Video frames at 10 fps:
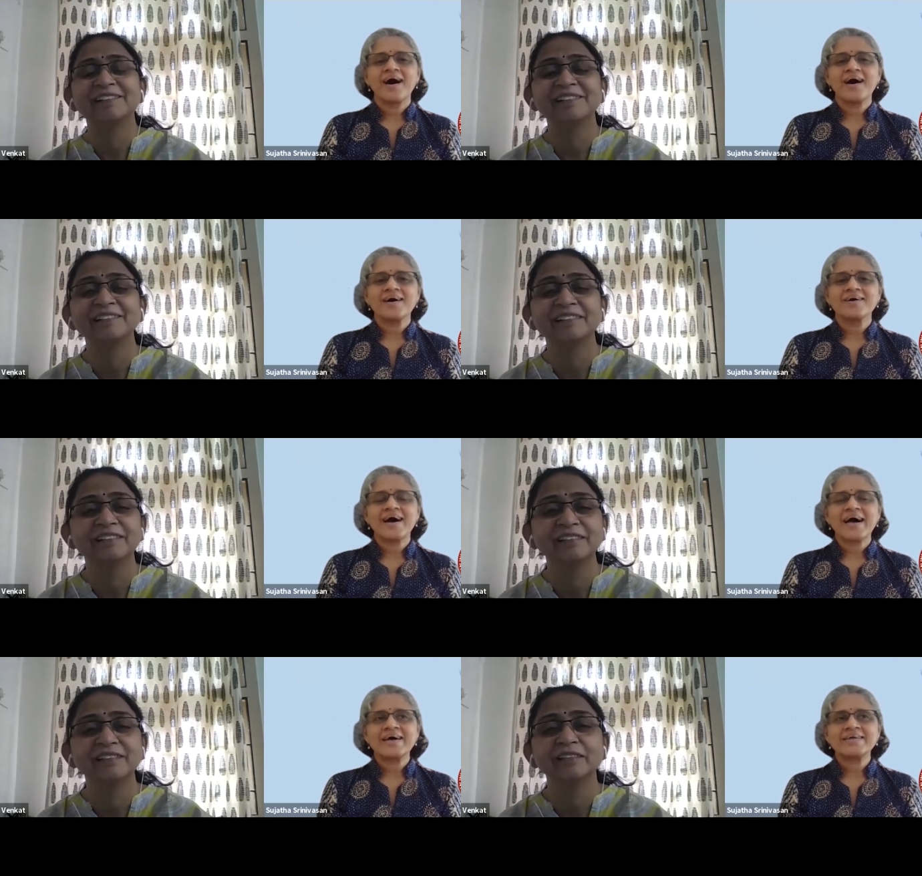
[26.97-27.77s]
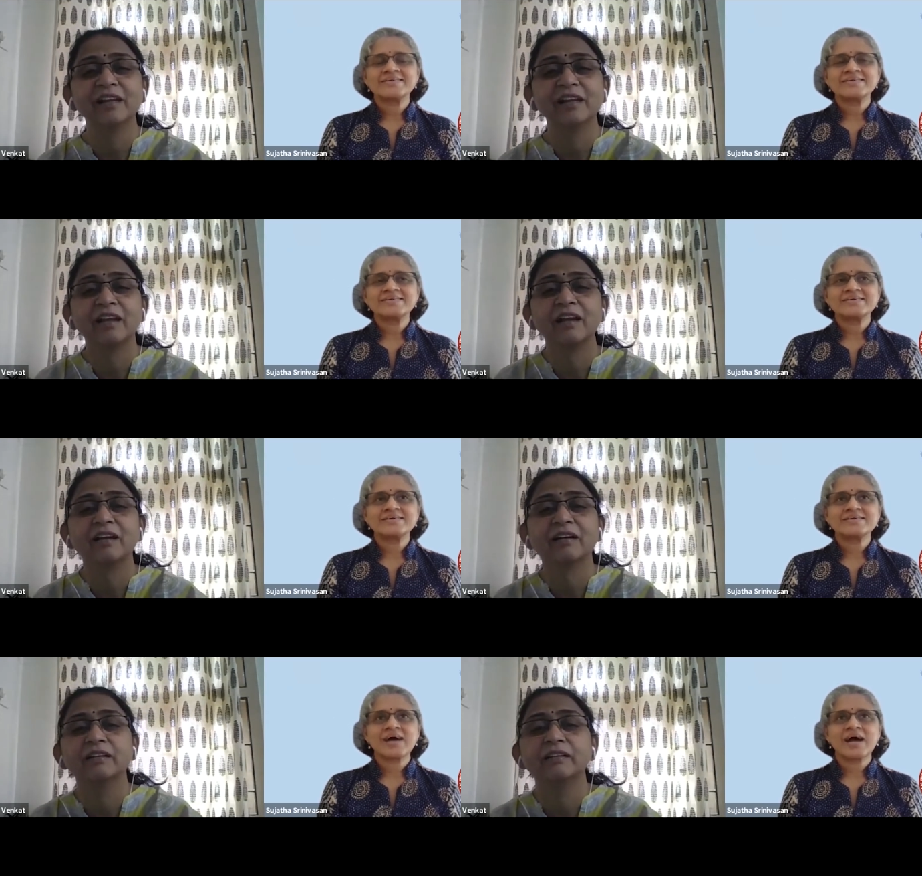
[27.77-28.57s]
Speaker 1: Uh, and
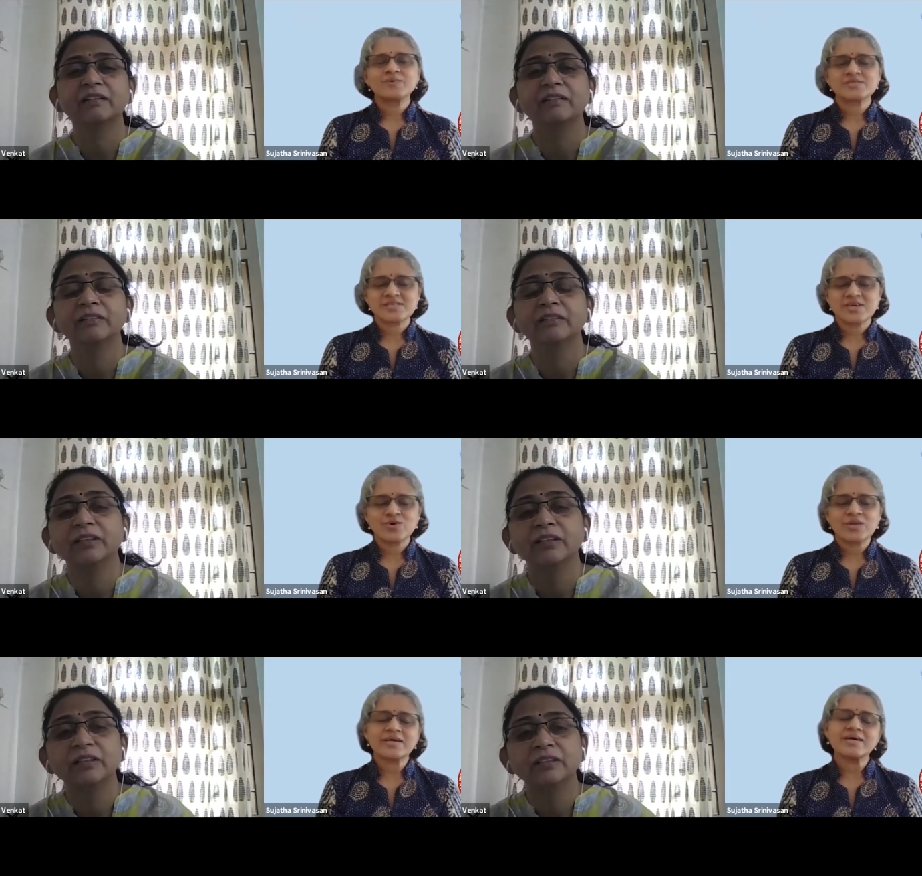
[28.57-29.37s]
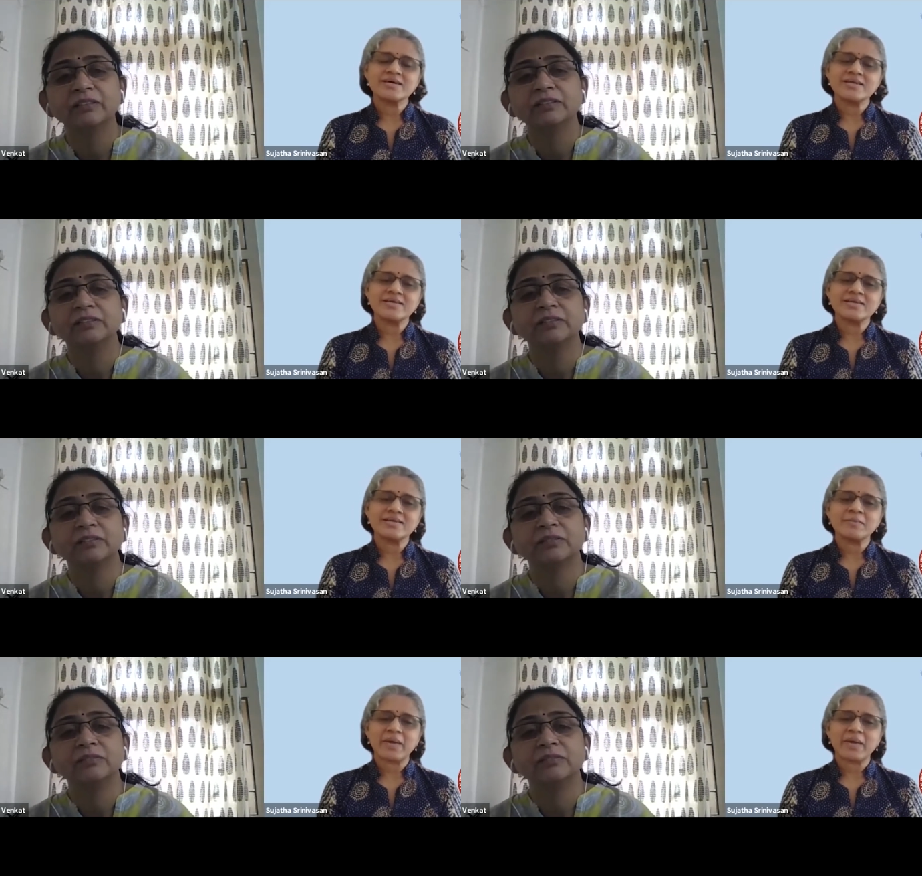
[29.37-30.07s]
I was the only girl in